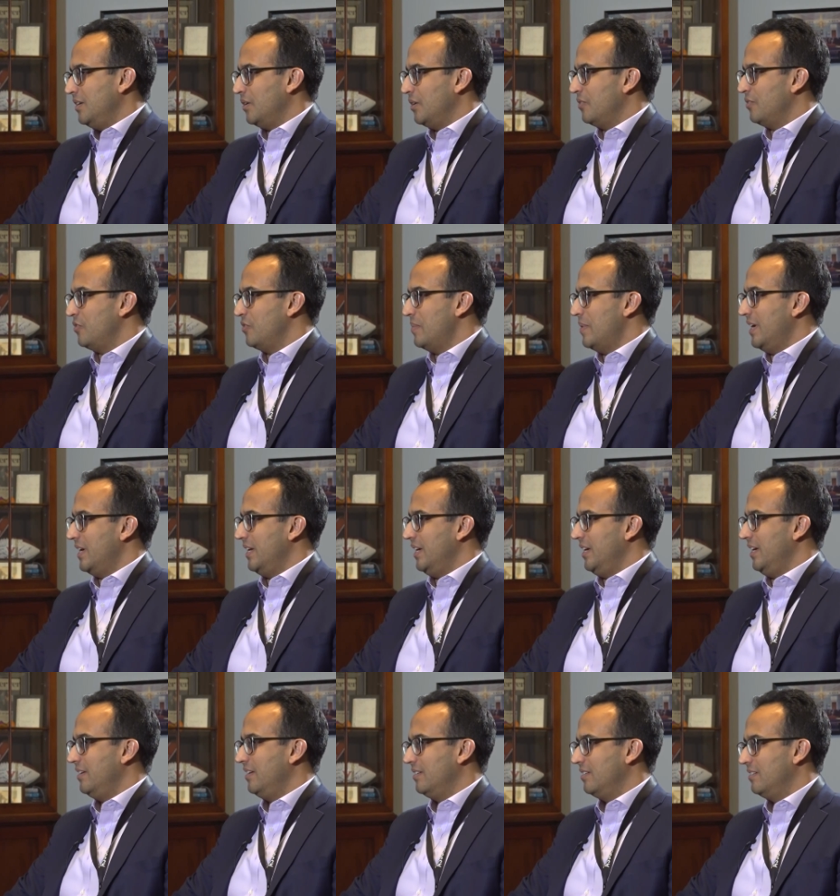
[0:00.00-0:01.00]
You heard from
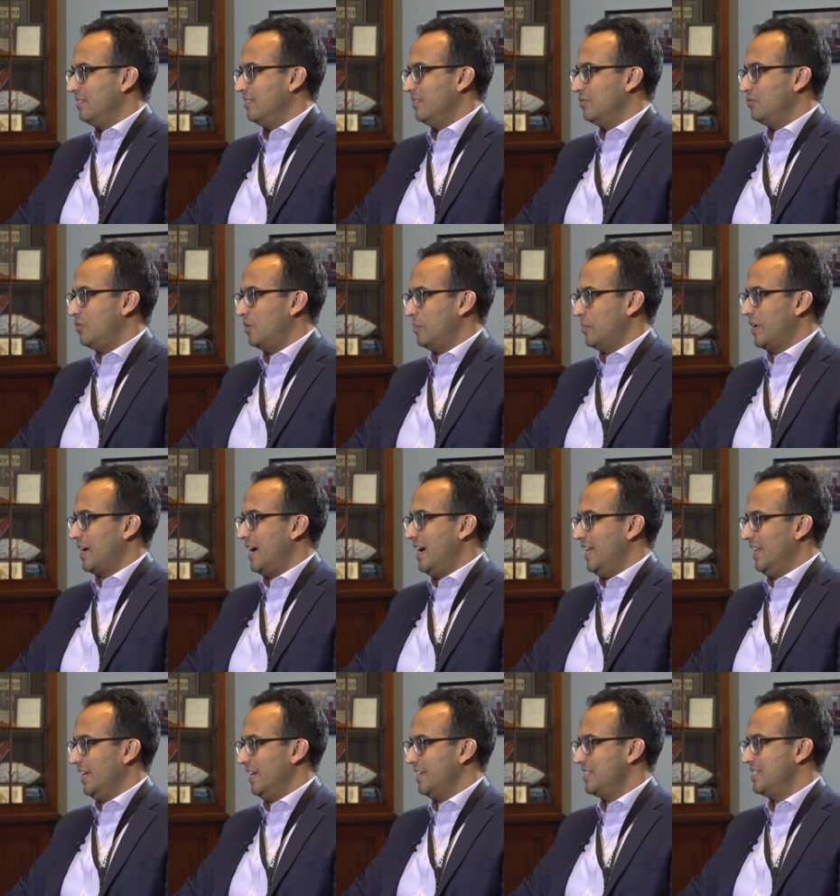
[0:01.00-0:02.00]
any former
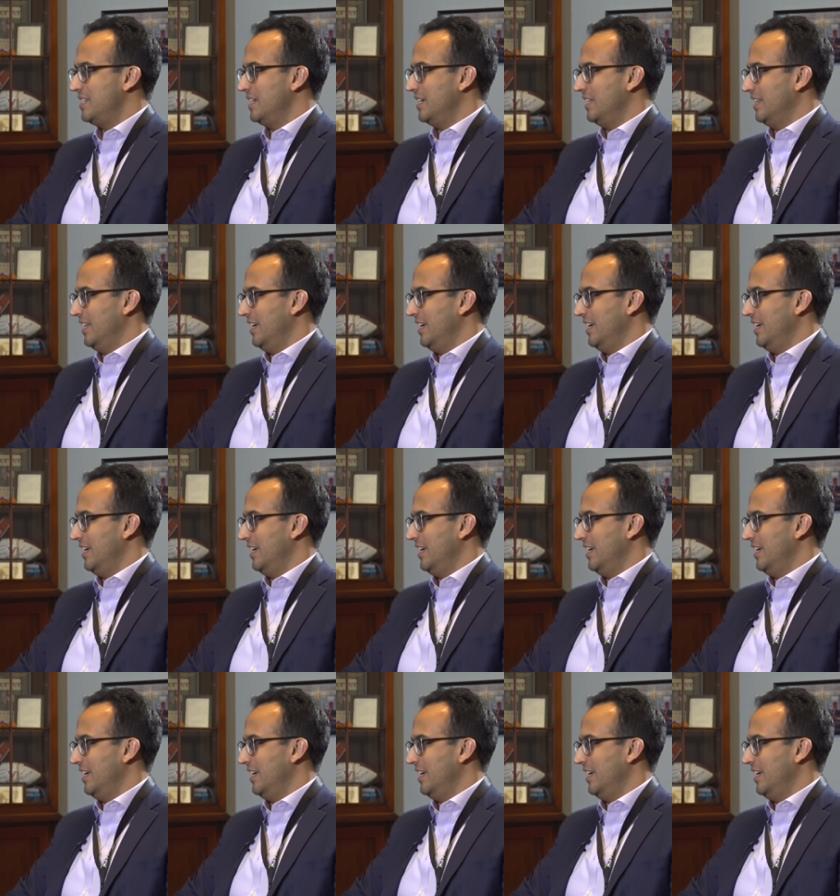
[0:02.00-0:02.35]
colleagues still